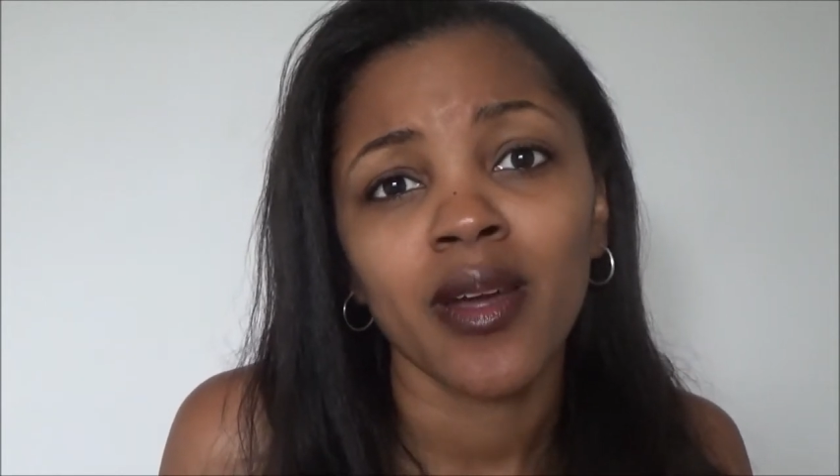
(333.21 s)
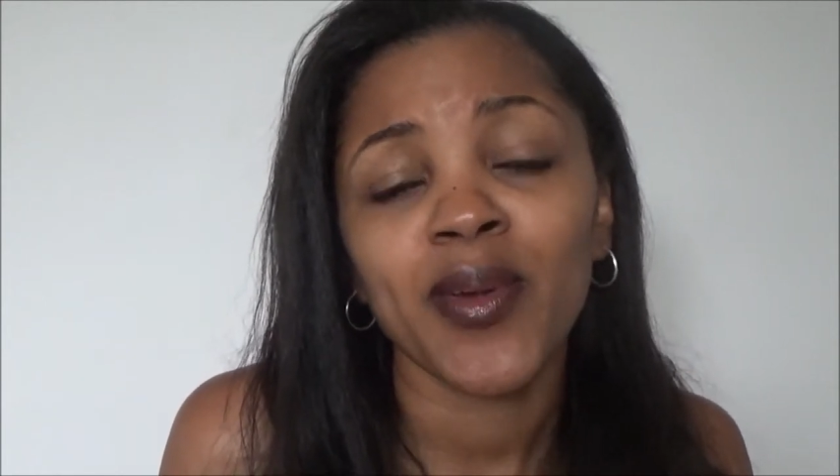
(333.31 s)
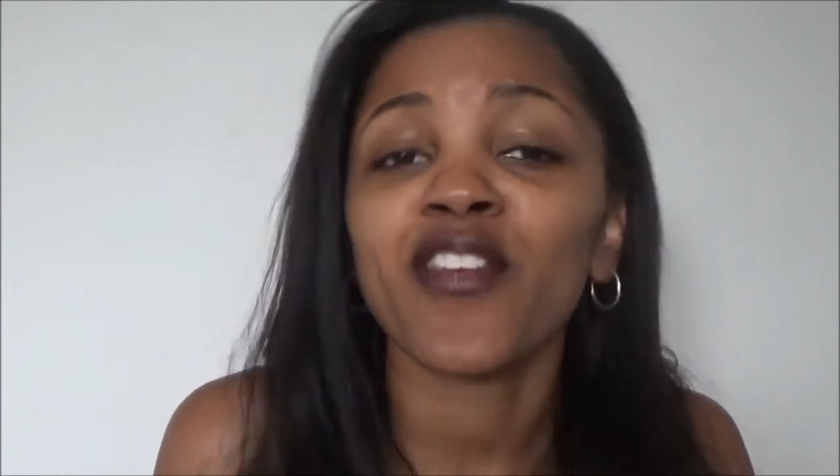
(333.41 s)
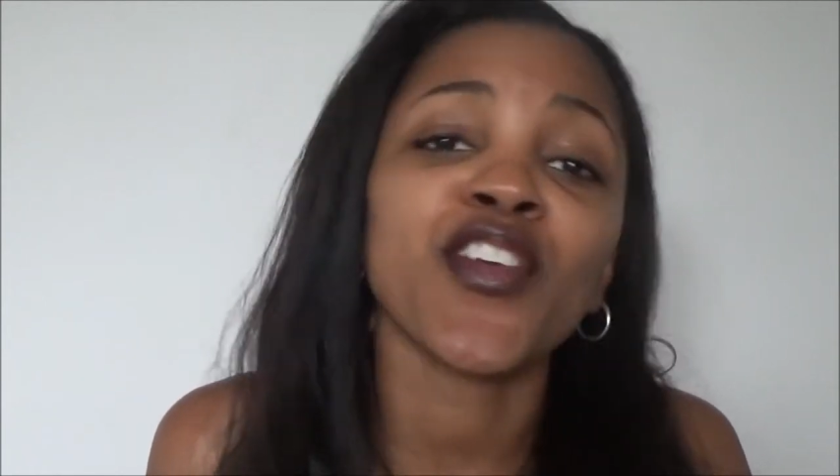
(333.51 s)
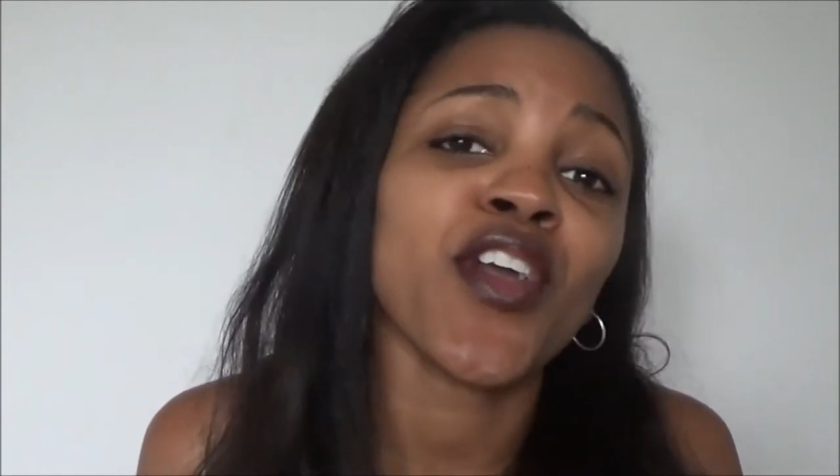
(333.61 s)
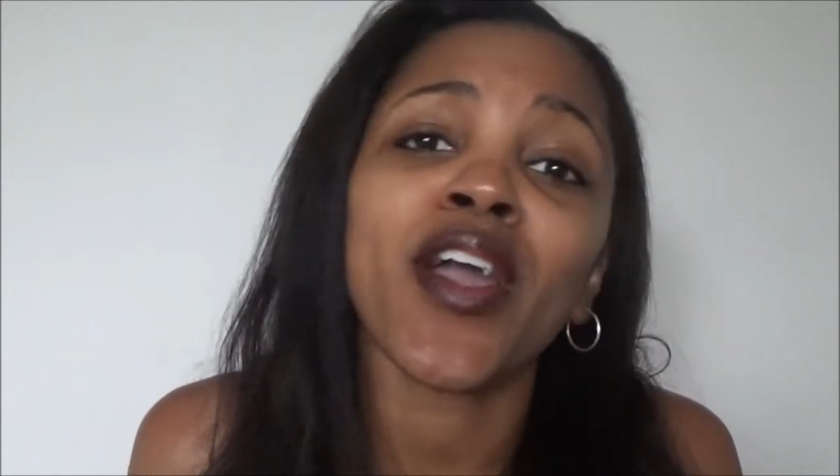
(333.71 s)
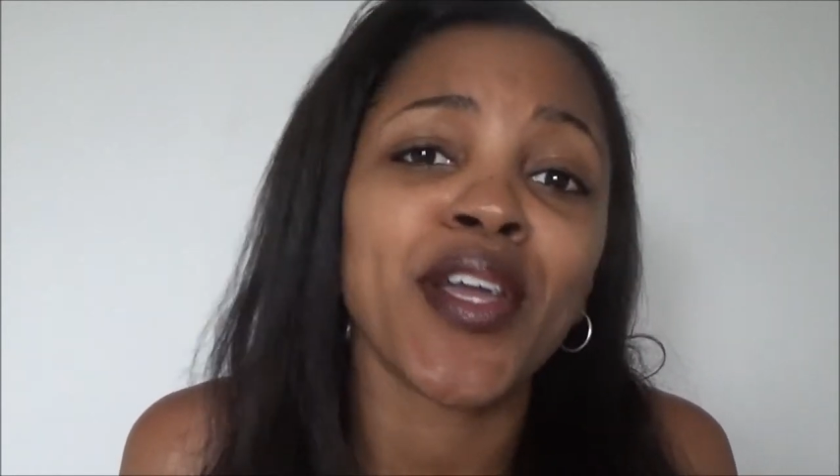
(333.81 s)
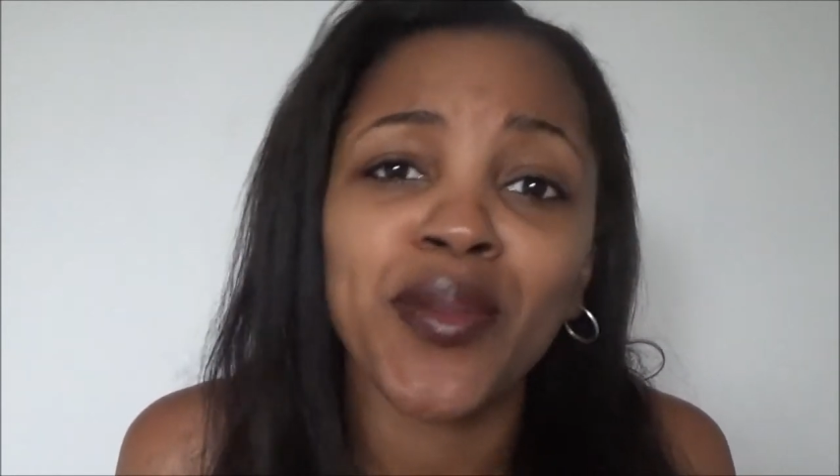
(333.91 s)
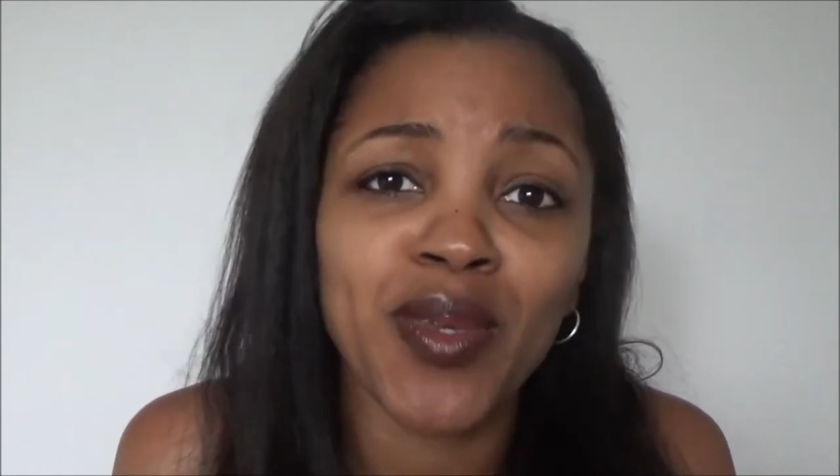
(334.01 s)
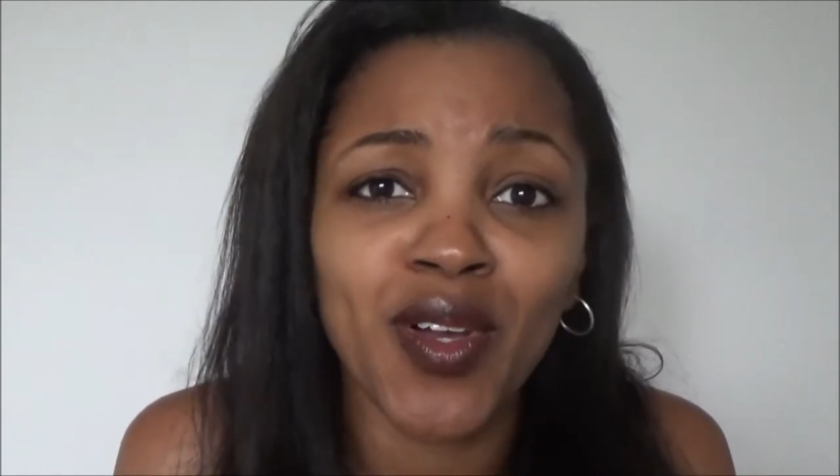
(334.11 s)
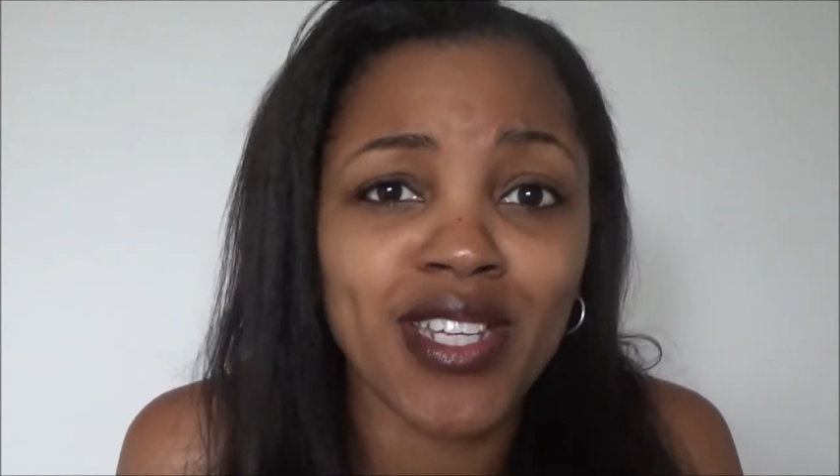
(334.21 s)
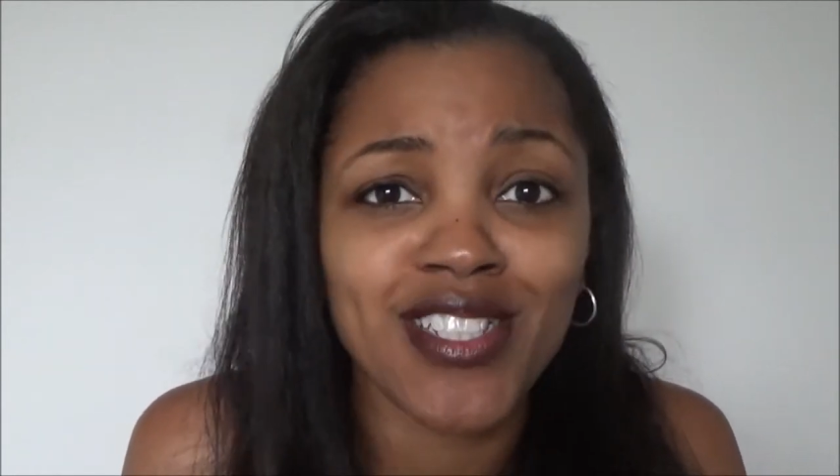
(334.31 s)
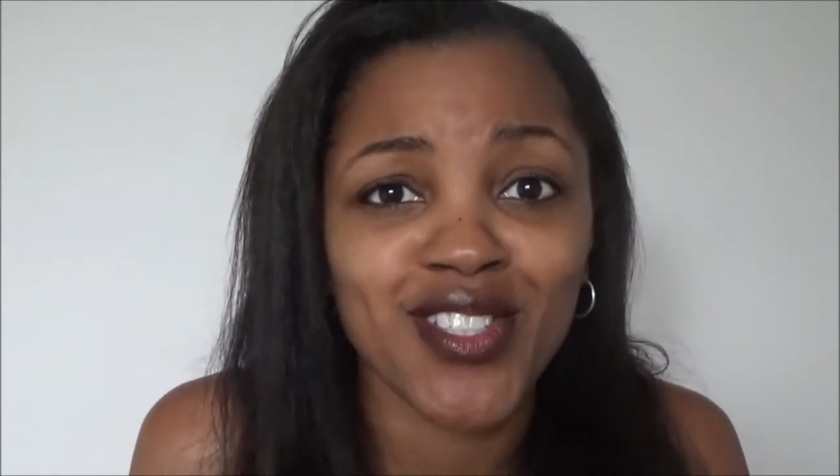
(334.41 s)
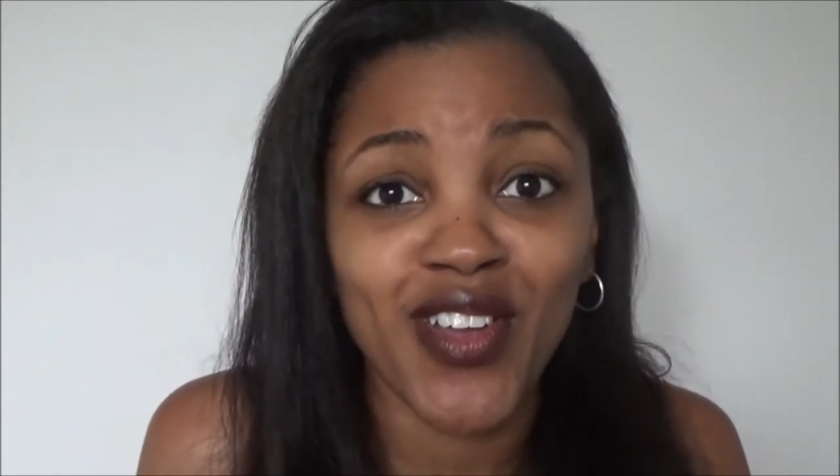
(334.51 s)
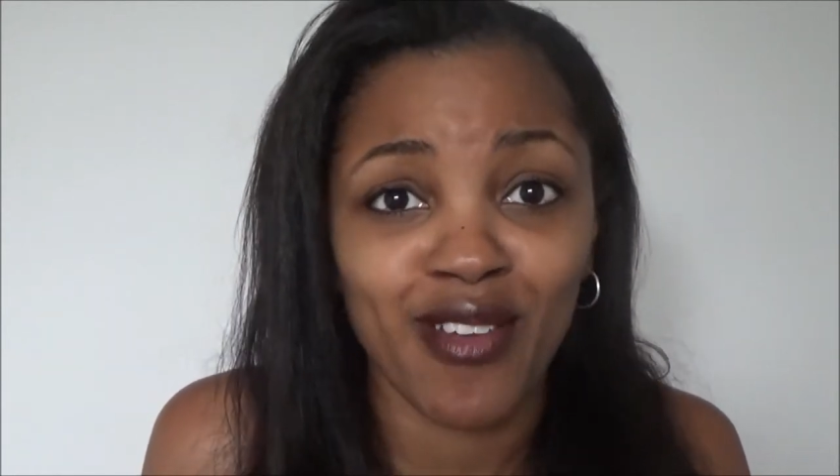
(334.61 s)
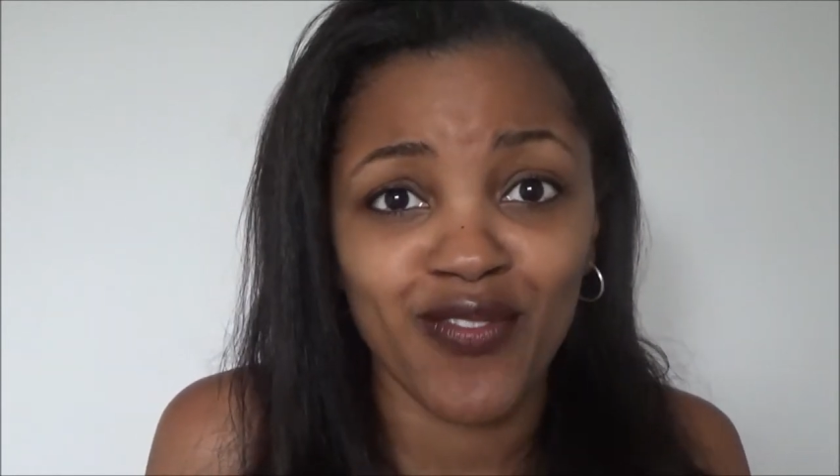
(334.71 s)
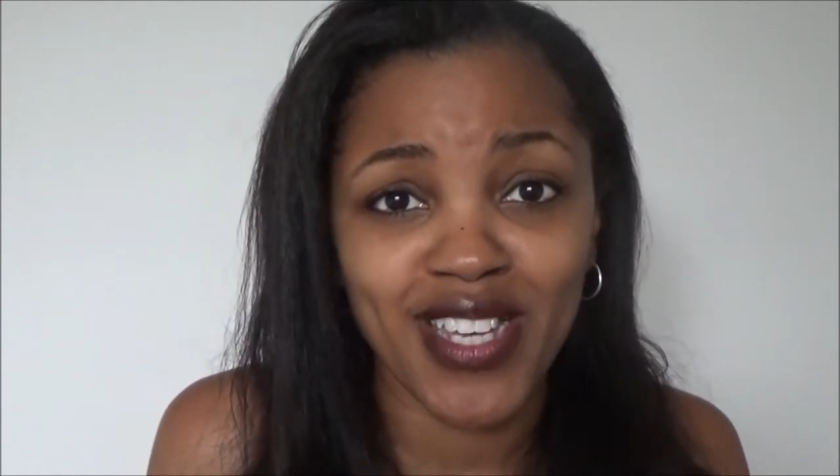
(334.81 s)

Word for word: But if you are going to be on Instagram,